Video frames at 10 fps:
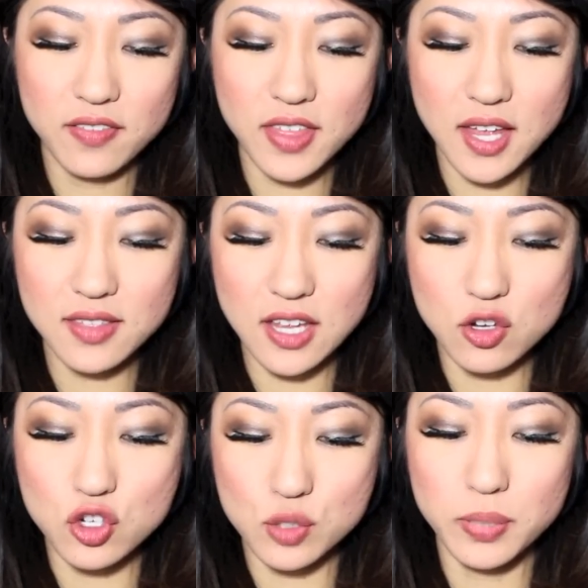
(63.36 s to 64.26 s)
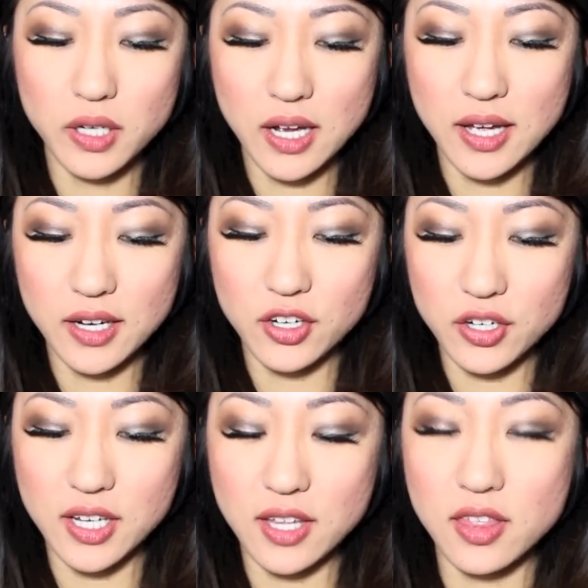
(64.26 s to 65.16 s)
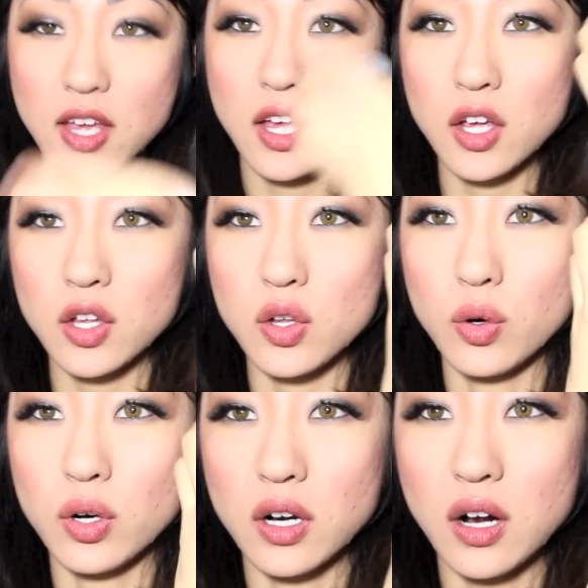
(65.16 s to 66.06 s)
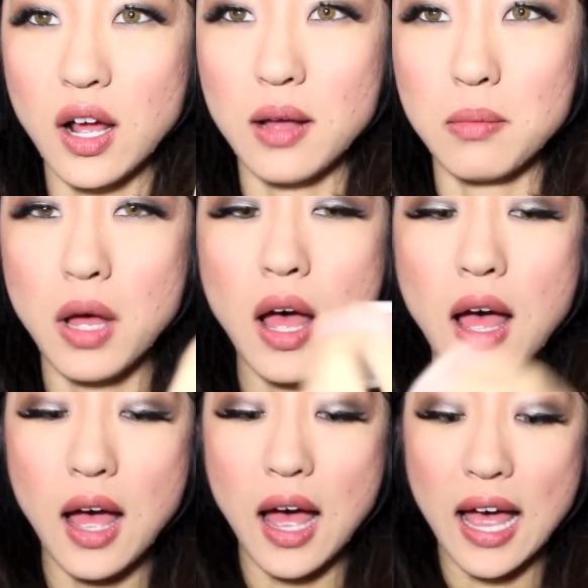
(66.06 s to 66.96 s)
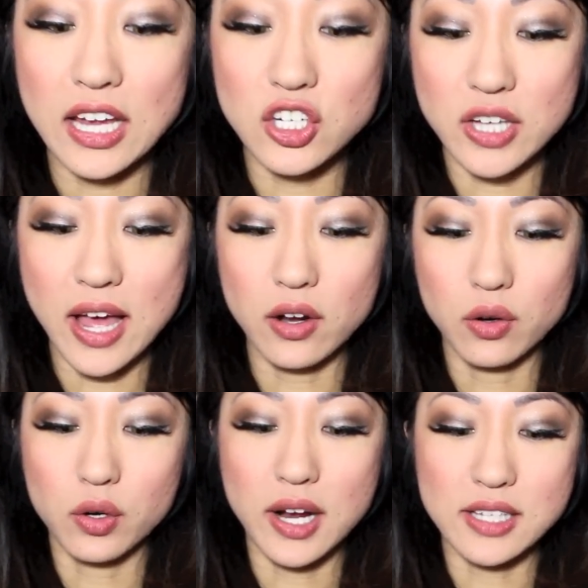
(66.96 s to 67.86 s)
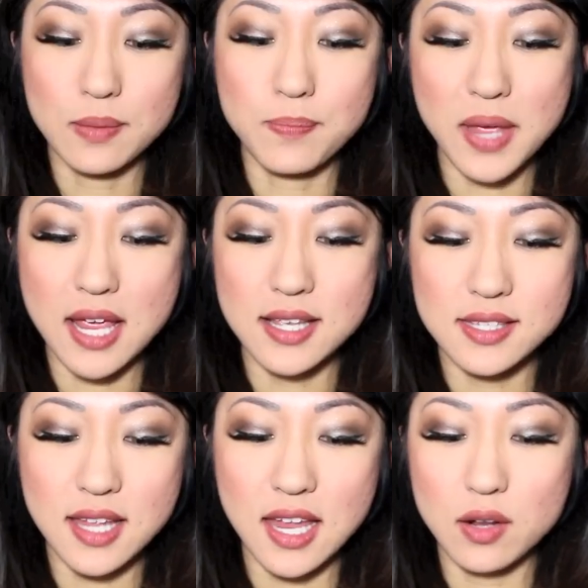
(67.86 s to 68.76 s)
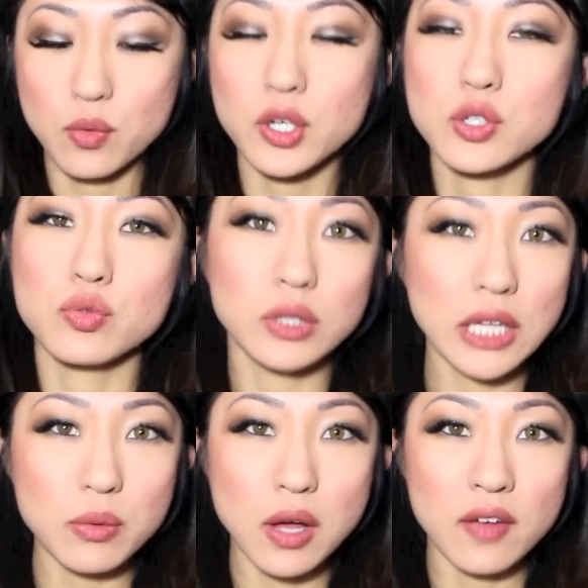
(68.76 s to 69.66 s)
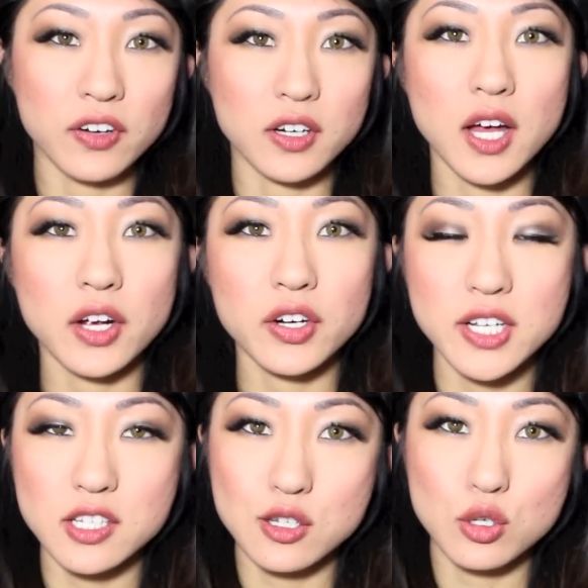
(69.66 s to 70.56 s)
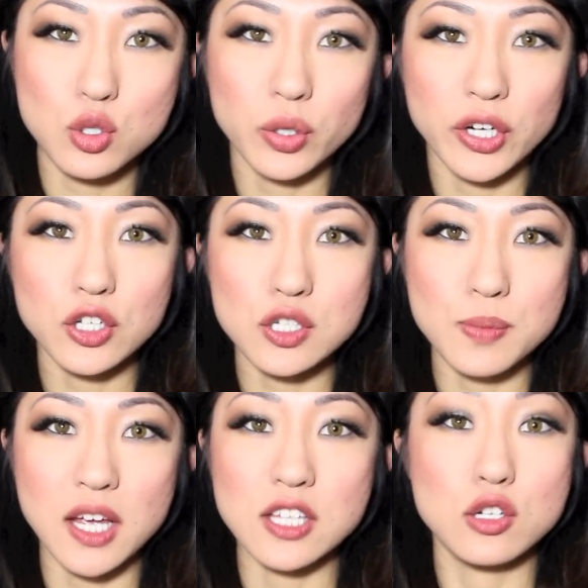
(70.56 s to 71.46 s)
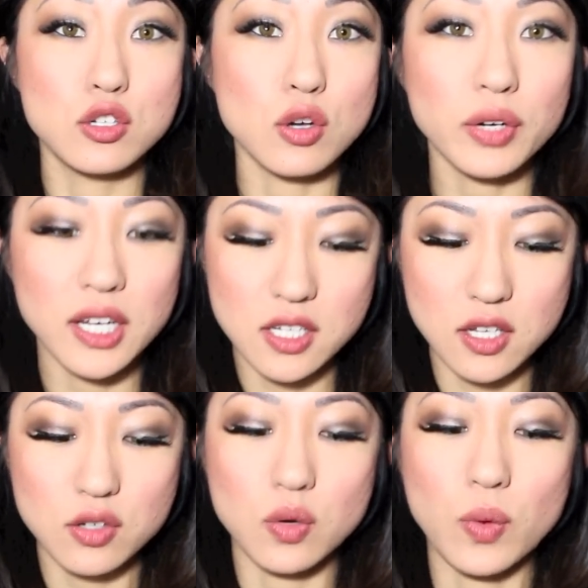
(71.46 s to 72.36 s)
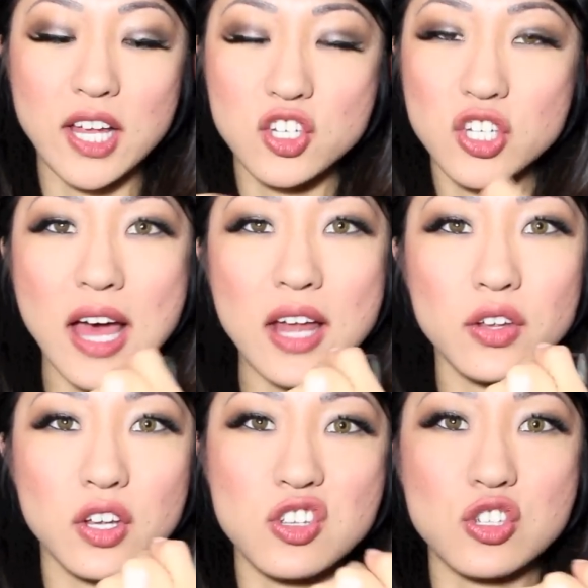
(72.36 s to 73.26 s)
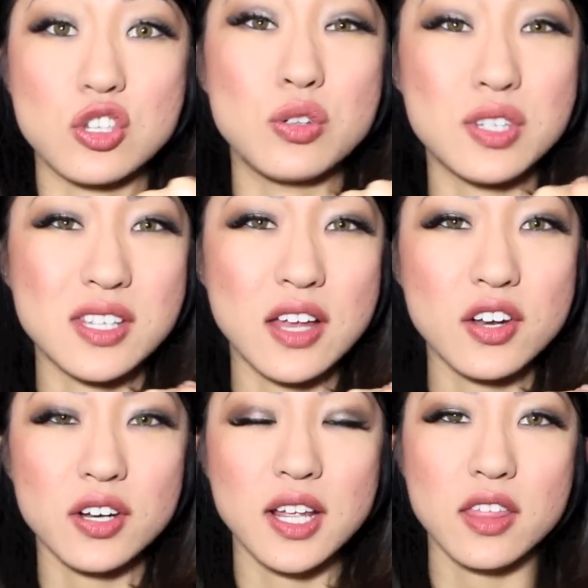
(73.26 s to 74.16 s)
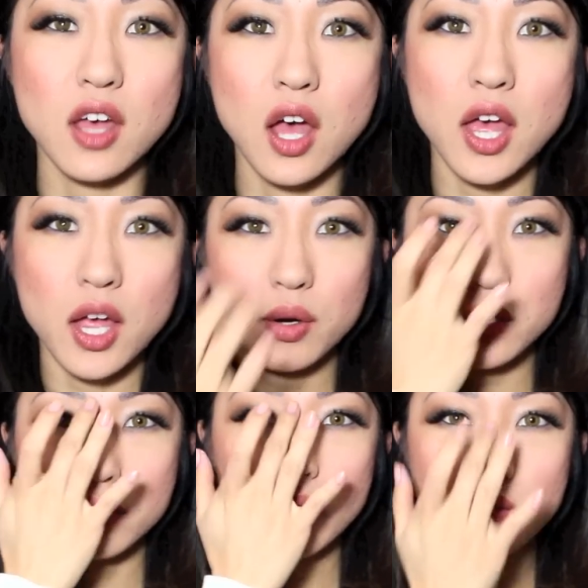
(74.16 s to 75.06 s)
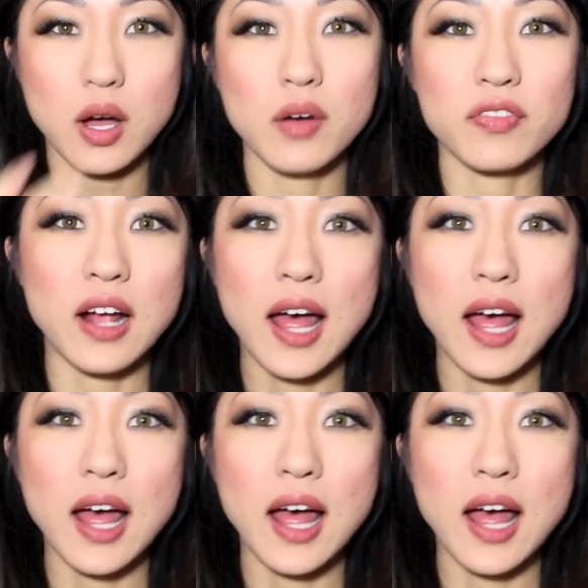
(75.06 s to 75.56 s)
of thing that you just put on underneath your eyeshadow or as a base. And it works really well for cut crease tutorials because you don't need to use a white shadow. You can just use this underneath. It works really well for